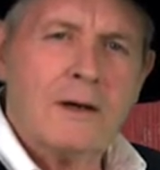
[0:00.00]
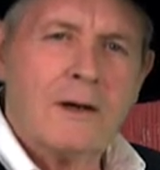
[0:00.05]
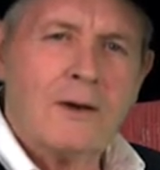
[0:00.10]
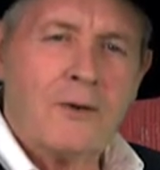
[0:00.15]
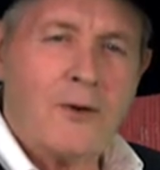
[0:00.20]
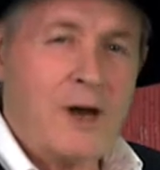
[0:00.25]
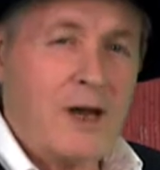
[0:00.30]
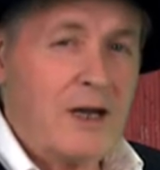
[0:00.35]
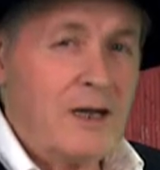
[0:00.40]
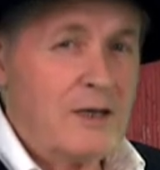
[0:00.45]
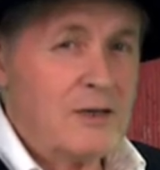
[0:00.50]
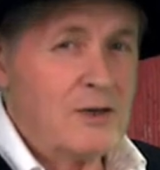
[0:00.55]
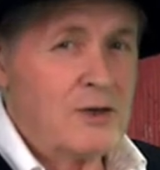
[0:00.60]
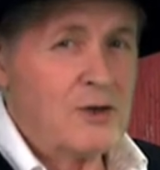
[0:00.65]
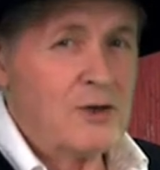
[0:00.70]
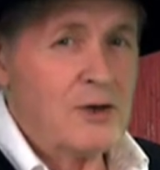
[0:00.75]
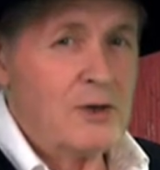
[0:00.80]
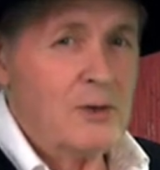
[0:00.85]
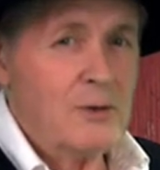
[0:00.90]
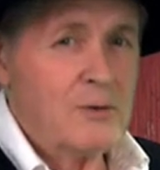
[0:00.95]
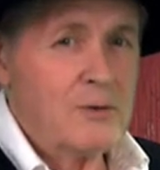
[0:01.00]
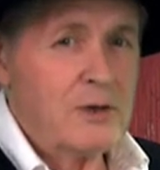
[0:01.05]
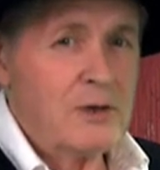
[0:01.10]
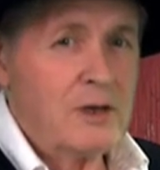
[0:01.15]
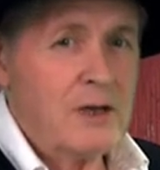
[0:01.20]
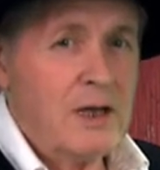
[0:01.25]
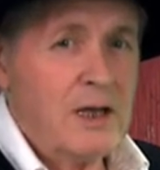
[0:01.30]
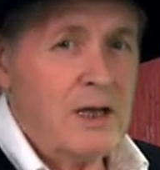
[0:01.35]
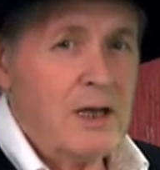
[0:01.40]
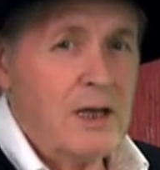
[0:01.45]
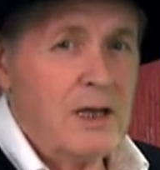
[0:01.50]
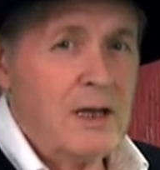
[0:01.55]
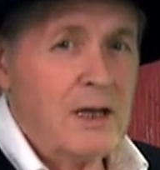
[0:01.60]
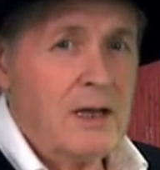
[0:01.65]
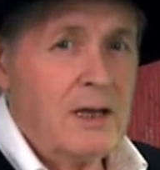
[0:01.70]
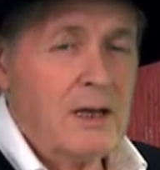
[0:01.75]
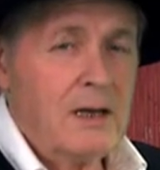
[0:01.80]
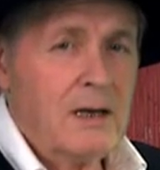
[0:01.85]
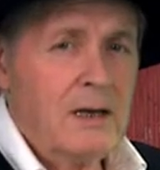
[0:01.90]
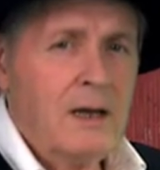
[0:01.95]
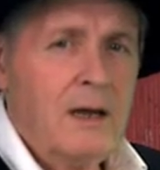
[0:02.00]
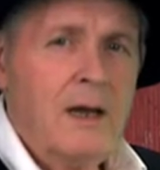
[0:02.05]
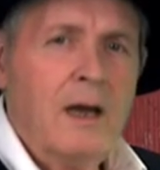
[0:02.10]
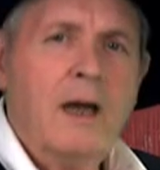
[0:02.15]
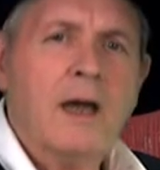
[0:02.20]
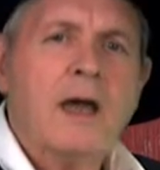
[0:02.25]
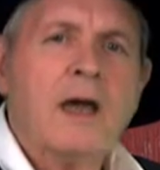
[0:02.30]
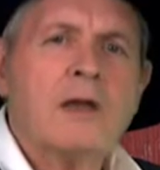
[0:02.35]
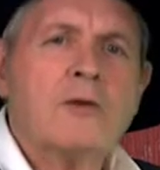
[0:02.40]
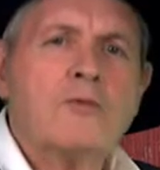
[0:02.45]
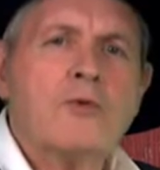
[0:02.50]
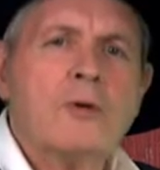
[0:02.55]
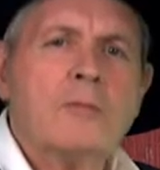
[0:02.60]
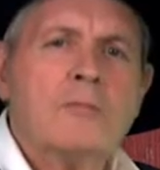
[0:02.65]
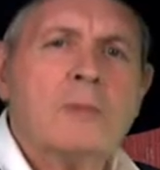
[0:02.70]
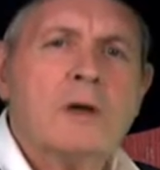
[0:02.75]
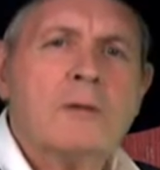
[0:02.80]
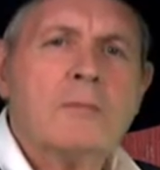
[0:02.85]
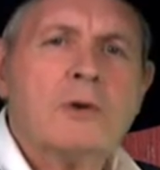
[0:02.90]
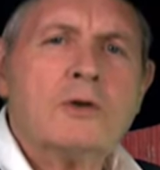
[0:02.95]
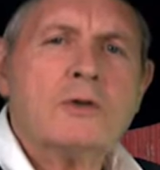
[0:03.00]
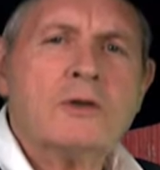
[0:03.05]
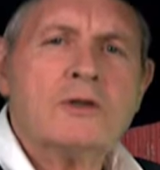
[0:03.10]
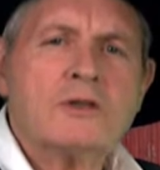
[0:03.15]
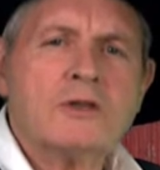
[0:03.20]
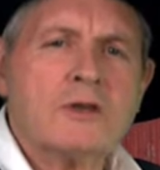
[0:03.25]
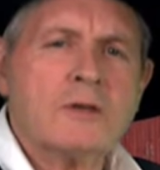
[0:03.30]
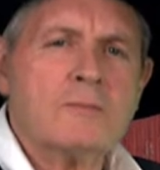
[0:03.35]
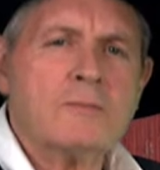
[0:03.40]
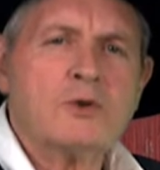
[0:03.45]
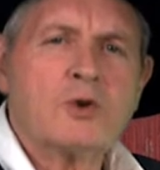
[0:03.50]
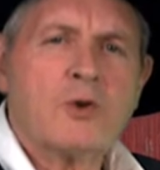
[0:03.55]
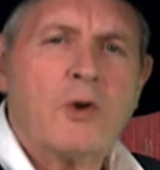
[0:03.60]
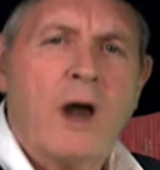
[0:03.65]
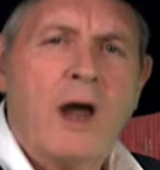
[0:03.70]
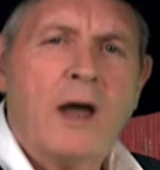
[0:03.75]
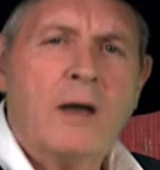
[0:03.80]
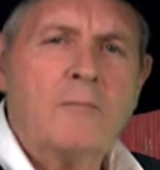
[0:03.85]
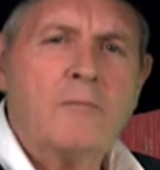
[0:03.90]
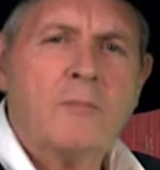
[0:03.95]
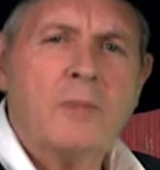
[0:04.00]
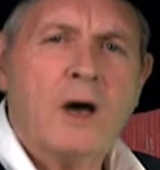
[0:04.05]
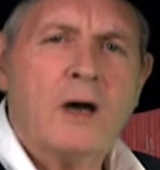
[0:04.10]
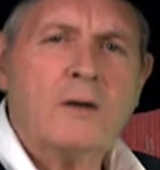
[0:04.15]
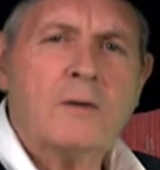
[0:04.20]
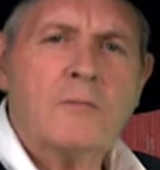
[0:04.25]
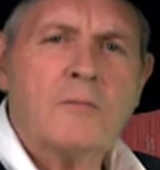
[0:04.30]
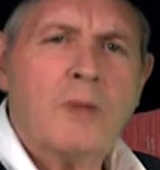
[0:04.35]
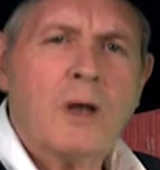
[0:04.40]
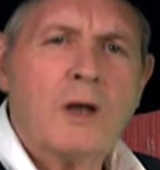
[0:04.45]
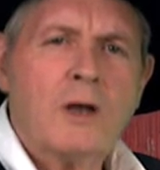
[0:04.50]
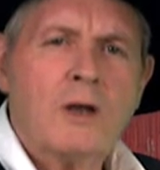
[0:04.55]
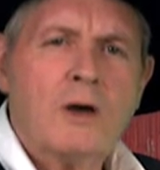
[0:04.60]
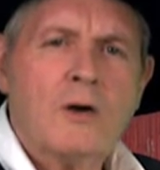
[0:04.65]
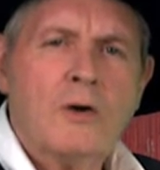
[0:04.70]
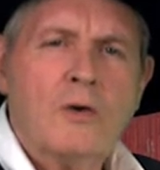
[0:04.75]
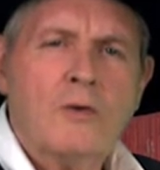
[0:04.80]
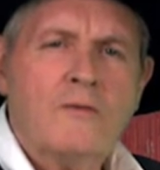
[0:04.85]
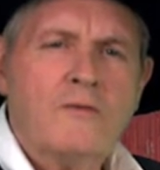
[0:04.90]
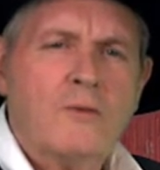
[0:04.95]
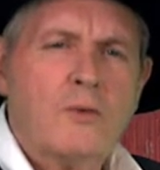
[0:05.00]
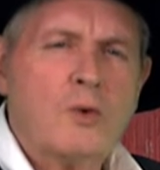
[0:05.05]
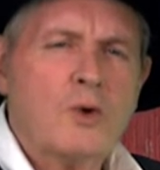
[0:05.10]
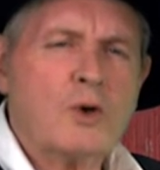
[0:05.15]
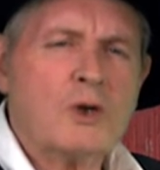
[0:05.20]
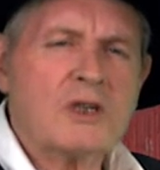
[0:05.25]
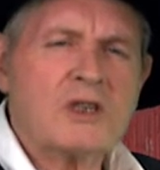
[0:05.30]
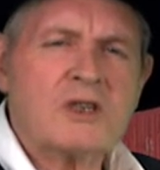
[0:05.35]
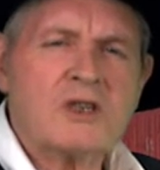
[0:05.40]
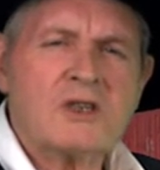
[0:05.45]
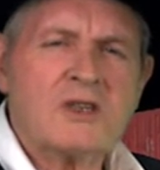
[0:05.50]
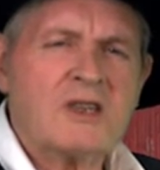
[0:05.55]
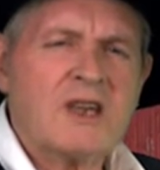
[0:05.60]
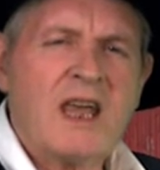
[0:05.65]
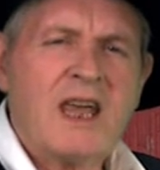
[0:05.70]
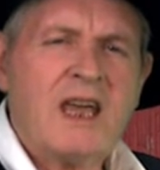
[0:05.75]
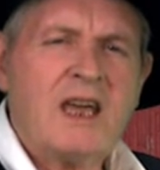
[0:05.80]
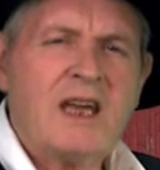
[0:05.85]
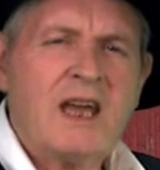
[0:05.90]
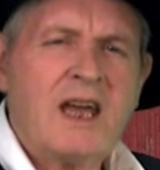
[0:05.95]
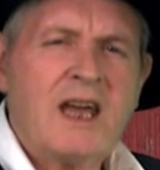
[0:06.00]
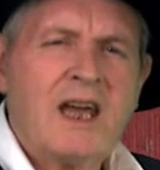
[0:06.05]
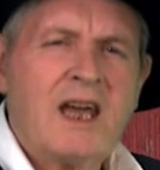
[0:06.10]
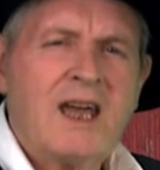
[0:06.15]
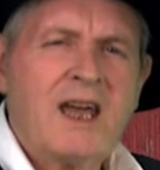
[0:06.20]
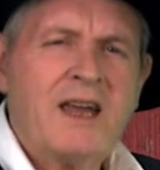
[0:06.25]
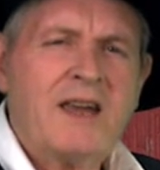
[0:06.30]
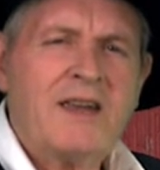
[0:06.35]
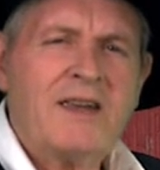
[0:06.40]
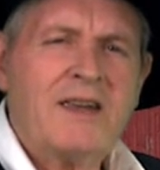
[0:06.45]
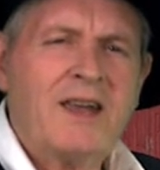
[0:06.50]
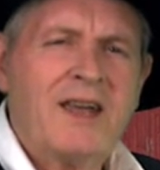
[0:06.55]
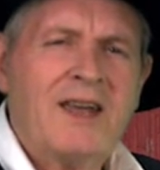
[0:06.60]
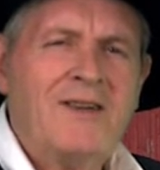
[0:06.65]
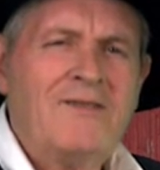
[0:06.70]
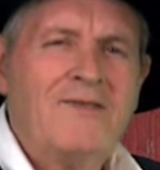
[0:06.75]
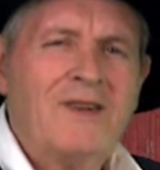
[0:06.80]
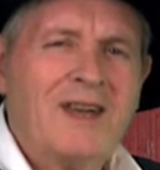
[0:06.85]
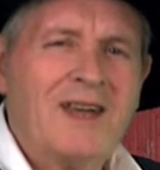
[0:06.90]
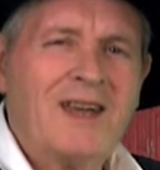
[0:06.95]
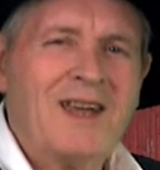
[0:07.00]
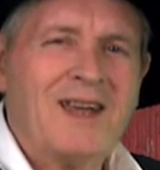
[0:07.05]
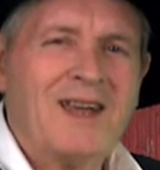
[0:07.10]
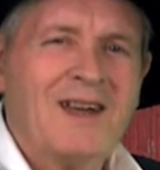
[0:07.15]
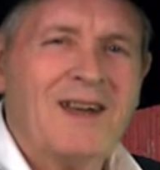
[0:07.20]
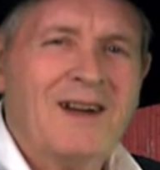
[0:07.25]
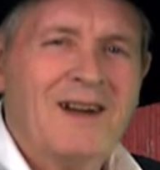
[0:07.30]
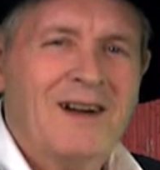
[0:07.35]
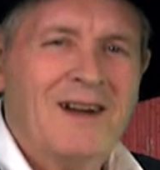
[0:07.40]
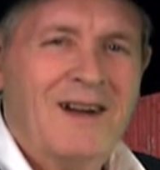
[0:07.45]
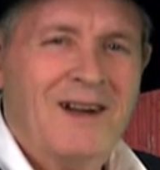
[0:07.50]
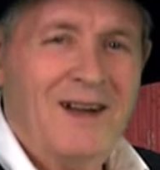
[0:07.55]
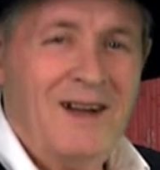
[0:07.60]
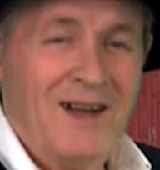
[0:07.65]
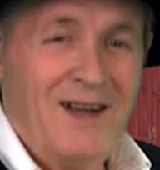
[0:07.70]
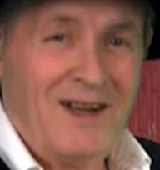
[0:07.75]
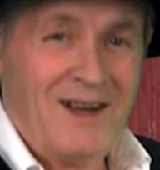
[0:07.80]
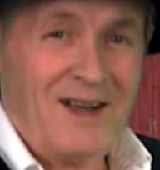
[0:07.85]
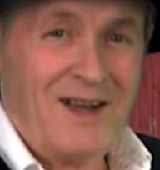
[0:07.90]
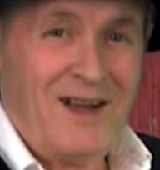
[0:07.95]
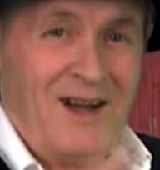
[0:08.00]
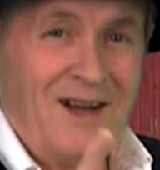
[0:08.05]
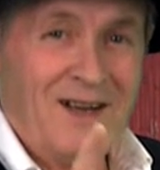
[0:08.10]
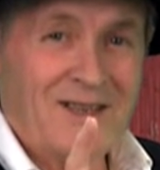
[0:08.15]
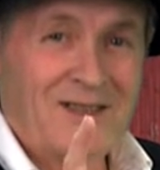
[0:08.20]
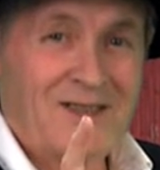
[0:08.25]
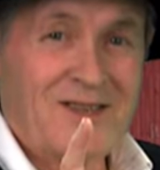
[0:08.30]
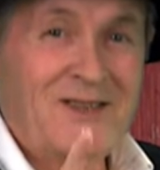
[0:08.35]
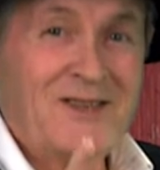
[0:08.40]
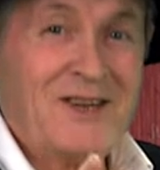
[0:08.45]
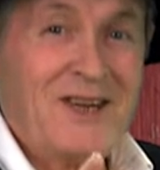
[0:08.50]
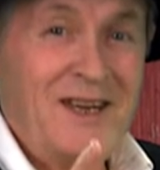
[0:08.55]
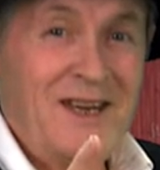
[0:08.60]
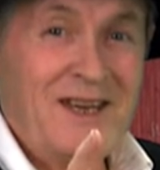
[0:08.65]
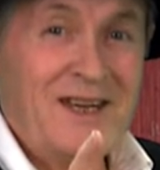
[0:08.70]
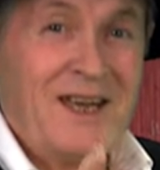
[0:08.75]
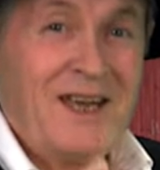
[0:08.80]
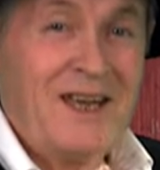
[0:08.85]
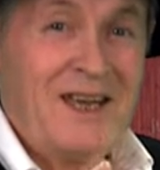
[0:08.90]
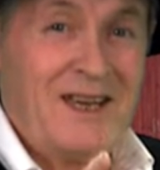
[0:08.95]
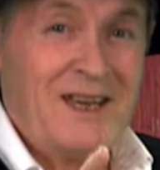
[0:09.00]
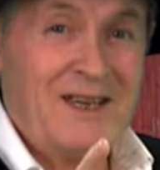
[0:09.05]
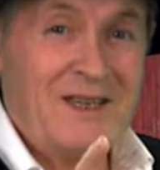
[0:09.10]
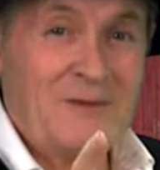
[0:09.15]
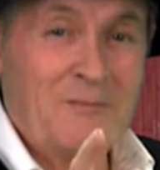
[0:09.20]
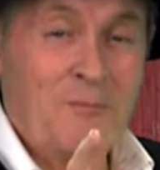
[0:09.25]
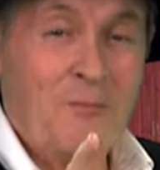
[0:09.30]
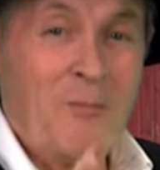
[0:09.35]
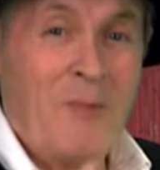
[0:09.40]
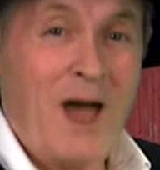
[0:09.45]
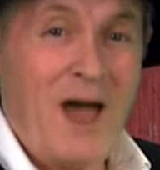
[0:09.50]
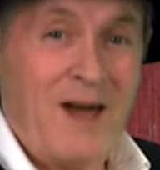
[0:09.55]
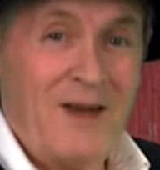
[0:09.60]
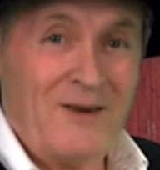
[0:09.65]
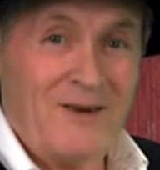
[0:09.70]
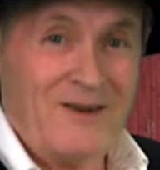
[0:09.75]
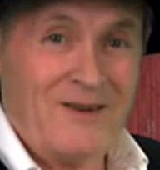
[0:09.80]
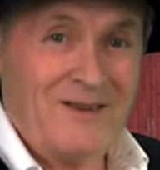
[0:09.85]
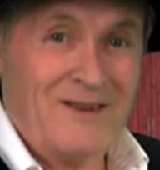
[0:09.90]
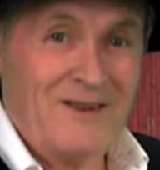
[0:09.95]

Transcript: Great show today. And remember the subscribe button below for CNA TV, because CNAs matter.